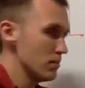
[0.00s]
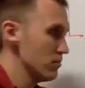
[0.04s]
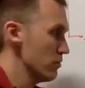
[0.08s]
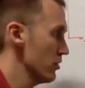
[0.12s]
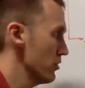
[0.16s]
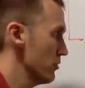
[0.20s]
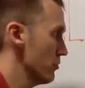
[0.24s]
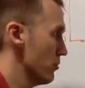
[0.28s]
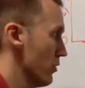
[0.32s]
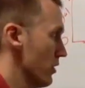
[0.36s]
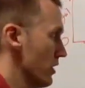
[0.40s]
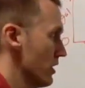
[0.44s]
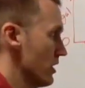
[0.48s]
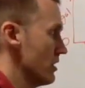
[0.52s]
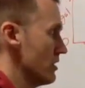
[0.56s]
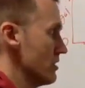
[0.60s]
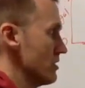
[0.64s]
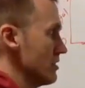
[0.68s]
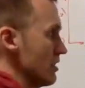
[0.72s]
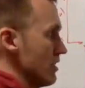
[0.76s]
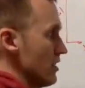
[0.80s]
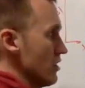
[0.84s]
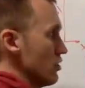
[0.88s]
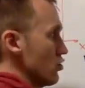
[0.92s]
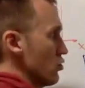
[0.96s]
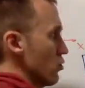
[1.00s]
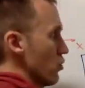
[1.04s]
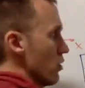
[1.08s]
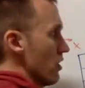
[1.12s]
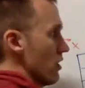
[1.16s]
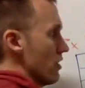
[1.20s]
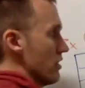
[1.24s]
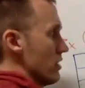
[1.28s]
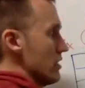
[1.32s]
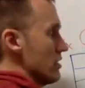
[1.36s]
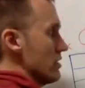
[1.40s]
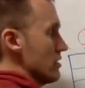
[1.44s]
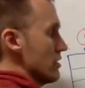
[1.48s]
But the point is, each one
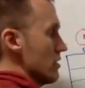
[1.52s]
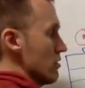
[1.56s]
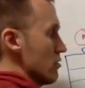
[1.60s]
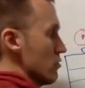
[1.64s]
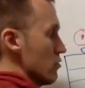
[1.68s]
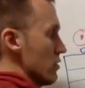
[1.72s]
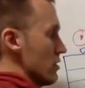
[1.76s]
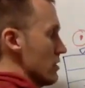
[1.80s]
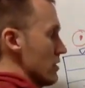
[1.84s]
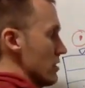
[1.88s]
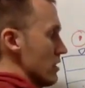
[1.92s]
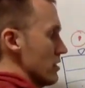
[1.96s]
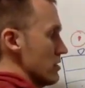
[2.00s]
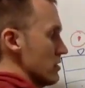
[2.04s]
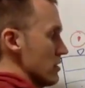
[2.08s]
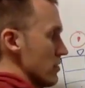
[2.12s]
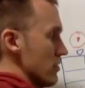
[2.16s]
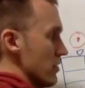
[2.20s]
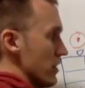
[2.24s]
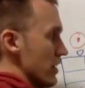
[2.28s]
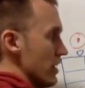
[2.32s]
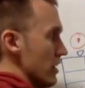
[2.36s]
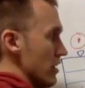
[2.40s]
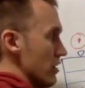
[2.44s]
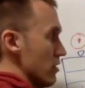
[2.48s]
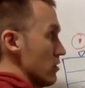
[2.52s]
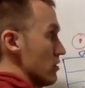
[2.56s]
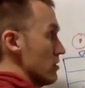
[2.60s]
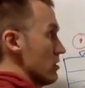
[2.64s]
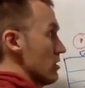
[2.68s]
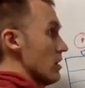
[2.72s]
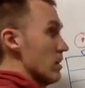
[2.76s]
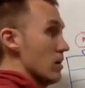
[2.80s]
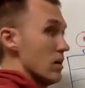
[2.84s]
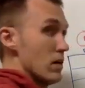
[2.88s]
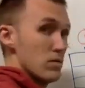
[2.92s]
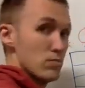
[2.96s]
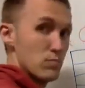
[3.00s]
of these little grid cells over here
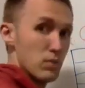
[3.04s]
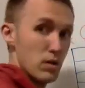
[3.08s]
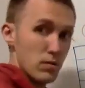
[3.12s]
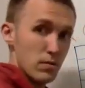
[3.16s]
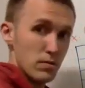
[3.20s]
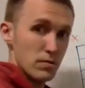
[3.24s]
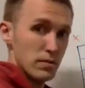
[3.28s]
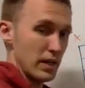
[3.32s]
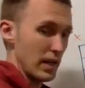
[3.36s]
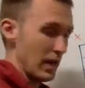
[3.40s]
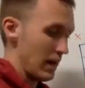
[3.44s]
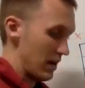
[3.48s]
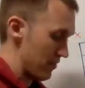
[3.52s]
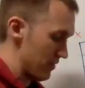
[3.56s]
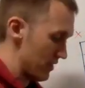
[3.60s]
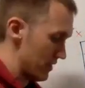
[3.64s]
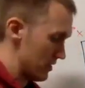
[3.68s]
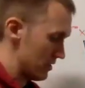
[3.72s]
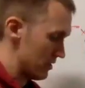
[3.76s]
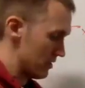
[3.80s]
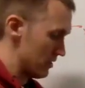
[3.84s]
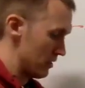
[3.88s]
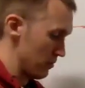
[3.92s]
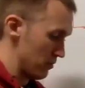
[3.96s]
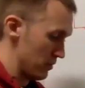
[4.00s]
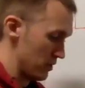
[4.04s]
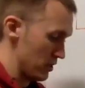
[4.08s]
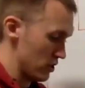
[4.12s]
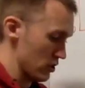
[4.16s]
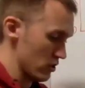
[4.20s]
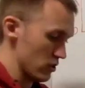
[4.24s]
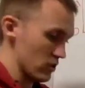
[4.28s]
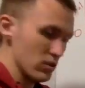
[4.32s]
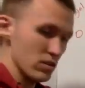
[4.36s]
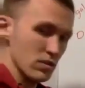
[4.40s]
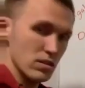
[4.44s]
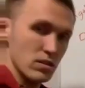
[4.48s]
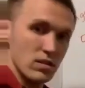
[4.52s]
probably have a
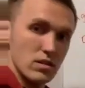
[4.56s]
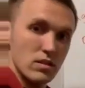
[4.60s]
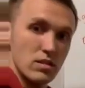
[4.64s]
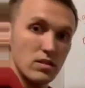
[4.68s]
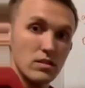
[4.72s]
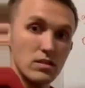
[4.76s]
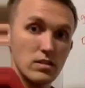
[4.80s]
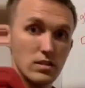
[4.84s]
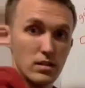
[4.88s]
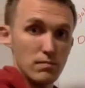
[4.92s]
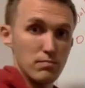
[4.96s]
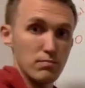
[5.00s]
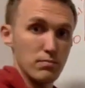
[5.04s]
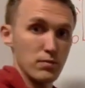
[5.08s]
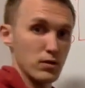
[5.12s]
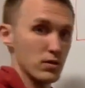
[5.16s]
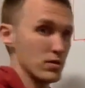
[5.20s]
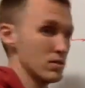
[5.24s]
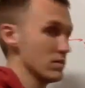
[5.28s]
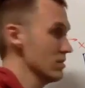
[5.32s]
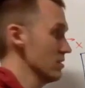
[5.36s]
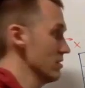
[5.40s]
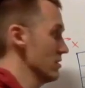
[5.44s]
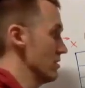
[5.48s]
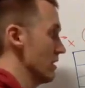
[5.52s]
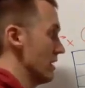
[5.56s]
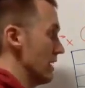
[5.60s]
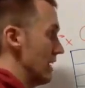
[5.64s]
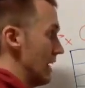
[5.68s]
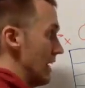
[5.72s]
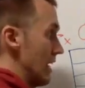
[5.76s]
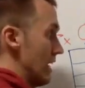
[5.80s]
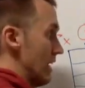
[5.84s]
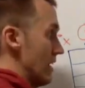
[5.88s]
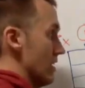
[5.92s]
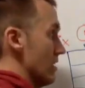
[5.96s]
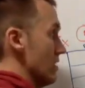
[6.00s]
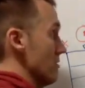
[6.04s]
similar number,
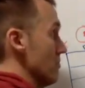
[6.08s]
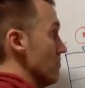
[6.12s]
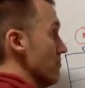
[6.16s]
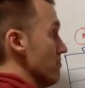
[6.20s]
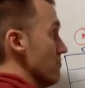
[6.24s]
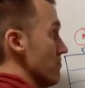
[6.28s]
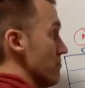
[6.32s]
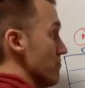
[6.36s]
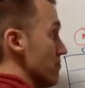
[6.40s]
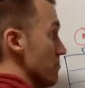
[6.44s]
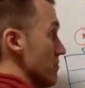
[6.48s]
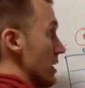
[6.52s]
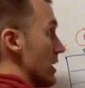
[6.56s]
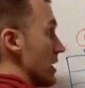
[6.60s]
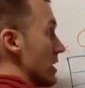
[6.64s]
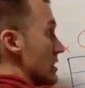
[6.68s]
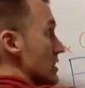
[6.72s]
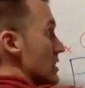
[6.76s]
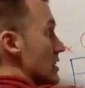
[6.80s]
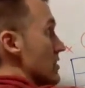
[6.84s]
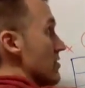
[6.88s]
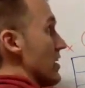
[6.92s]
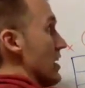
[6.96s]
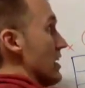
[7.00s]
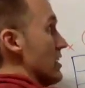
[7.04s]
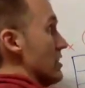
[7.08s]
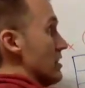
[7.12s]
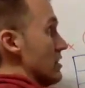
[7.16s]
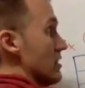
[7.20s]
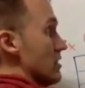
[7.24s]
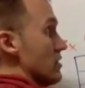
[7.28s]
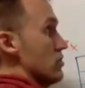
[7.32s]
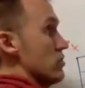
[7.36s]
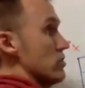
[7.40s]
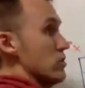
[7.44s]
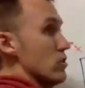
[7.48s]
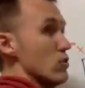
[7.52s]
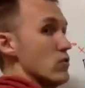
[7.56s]
n, because of the fact that
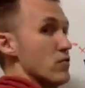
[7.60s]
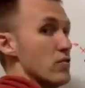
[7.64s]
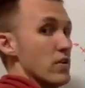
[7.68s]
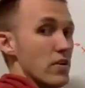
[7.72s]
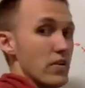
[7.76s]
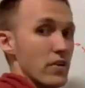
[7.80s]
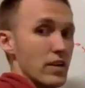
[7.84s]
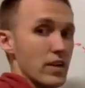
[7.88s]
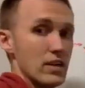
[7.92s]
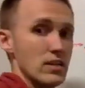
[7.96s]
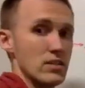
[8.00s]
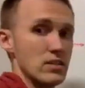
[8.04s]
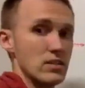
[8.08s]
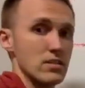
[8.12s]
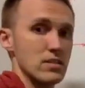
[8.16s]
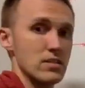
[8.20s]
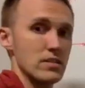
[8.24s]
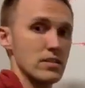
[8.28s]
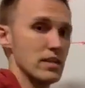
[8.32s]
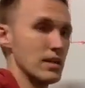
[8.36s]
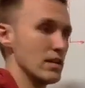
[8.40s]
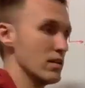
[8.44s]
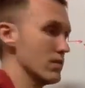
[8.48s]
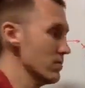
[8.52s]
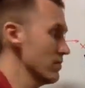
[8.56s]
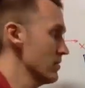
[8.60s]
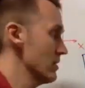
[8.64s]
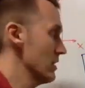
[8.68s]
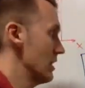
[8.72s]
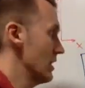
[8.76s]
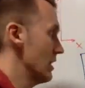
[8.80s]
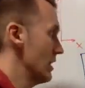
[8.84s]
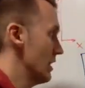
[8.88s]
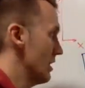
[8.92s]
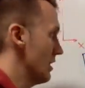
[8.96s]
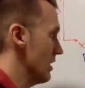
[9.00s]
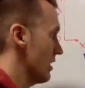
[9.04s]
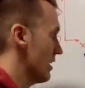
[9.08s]
there's no variations there.
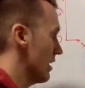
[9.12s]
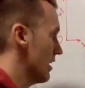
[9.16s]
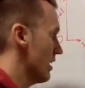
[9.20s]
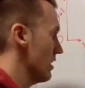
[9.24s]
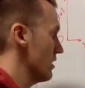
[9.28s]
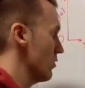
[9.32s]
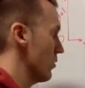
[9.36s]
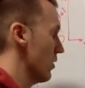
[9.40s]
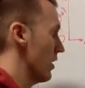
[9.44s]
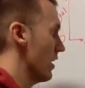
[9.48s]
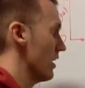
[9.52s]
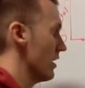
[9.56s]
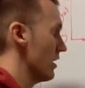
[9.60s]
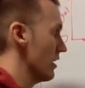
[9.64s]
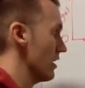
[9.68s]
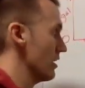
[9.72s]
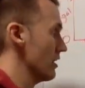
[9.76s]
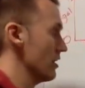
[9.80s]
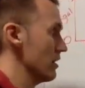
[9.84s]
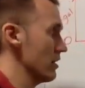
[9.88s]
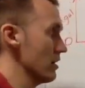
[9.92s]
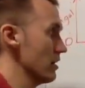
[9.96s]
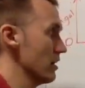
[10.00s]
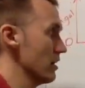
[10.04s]
Either way,